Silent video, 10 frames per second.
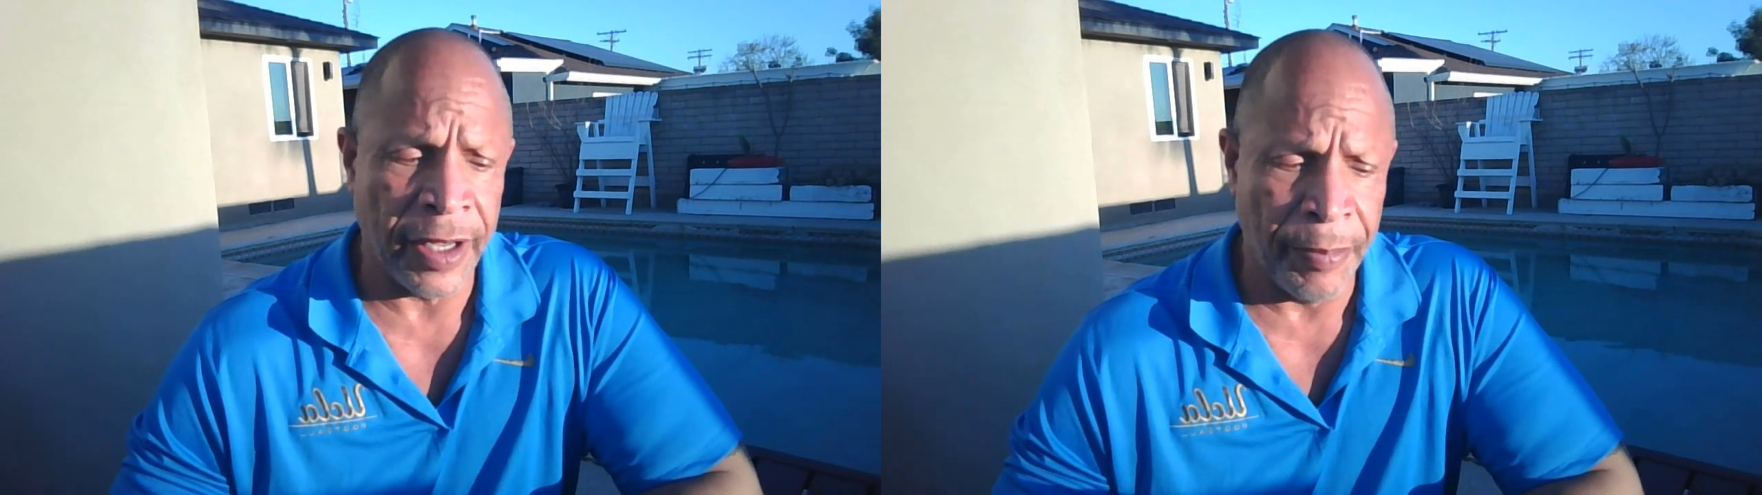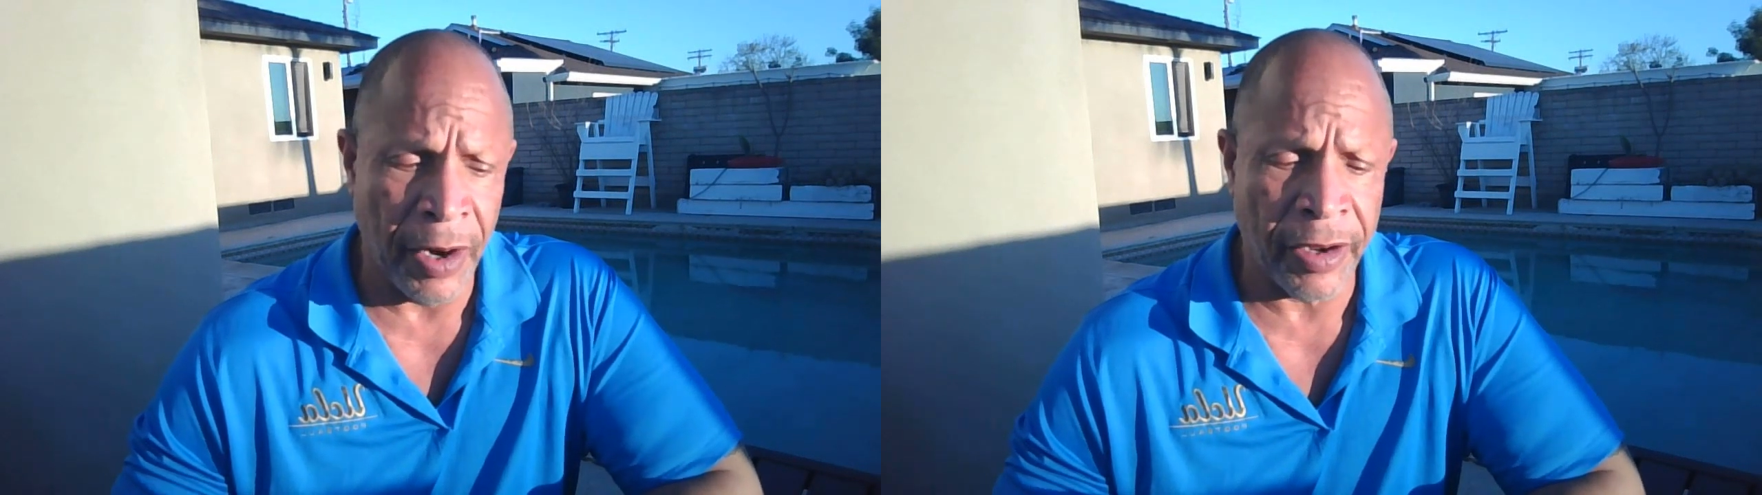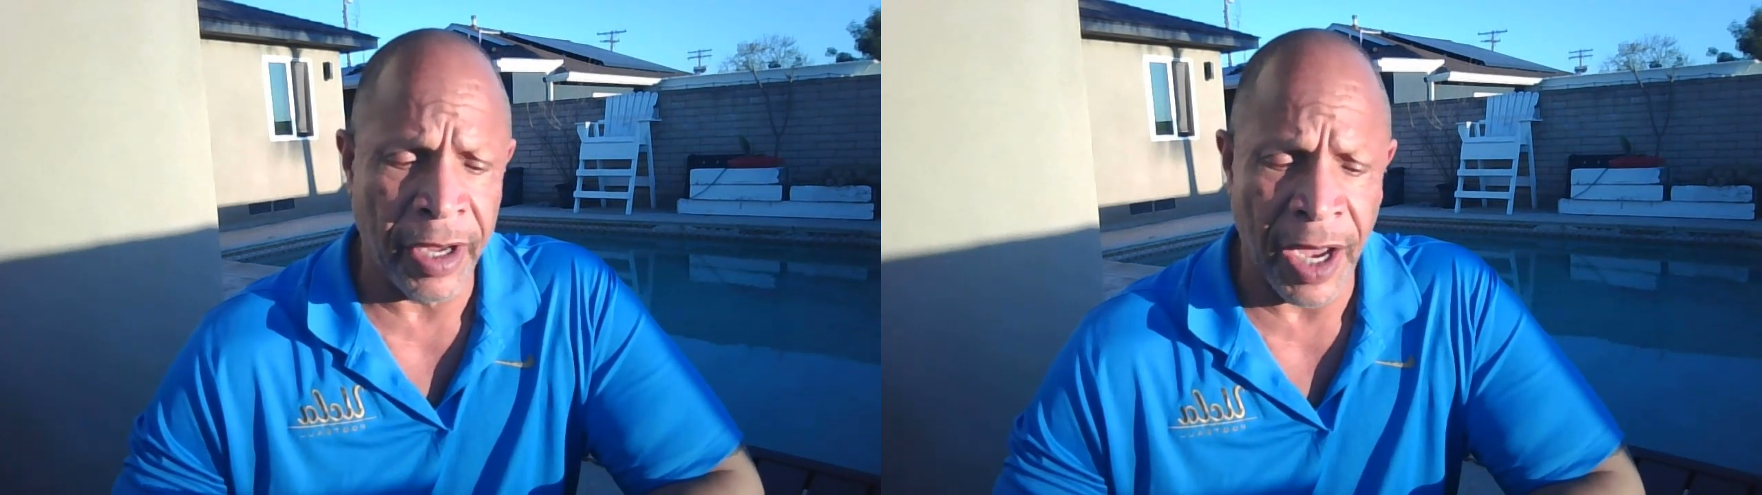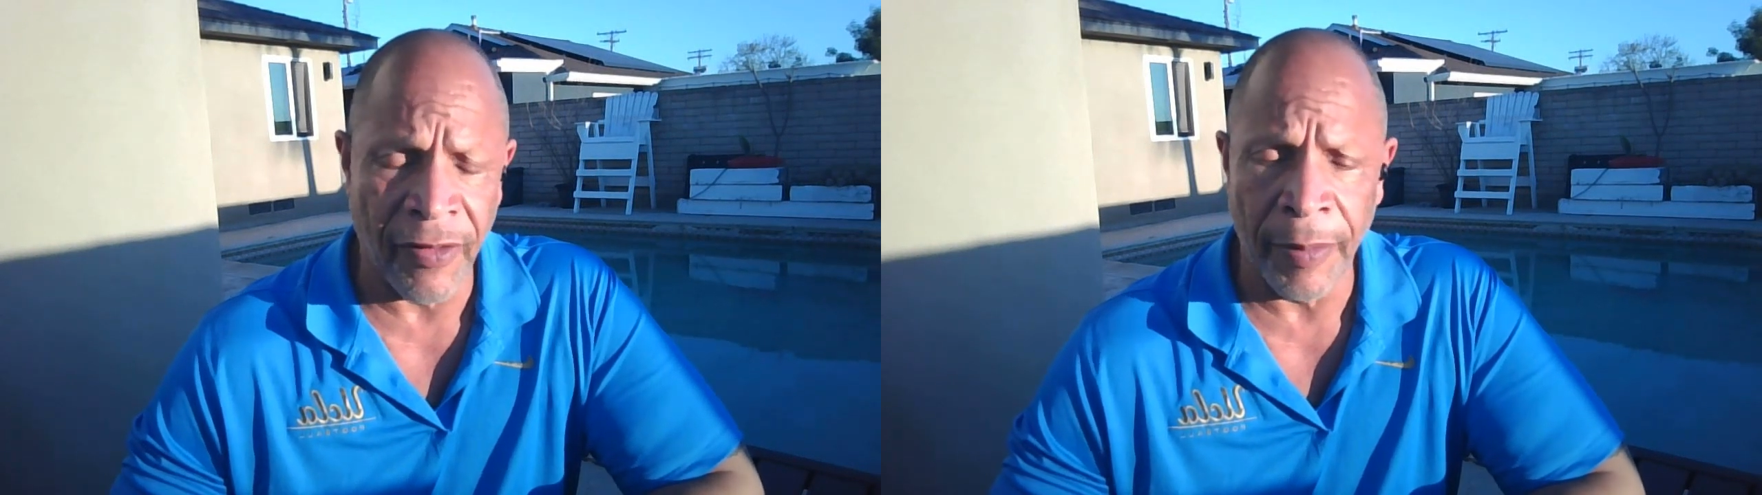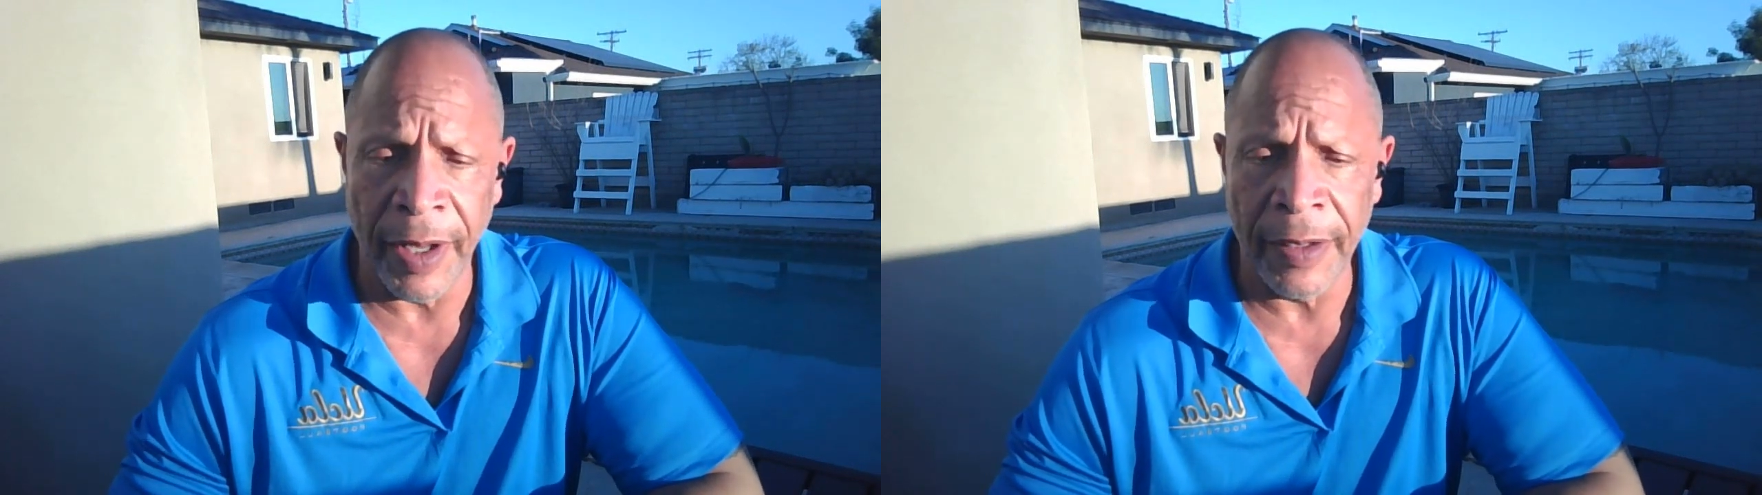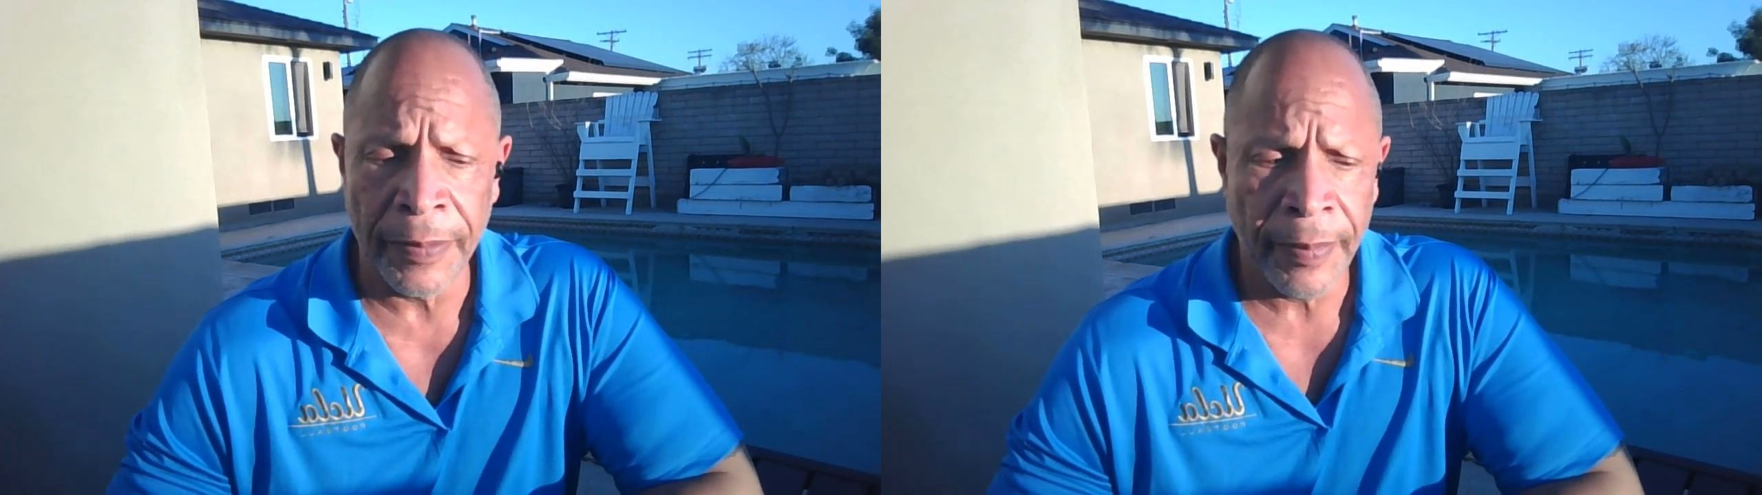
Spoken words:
and American government.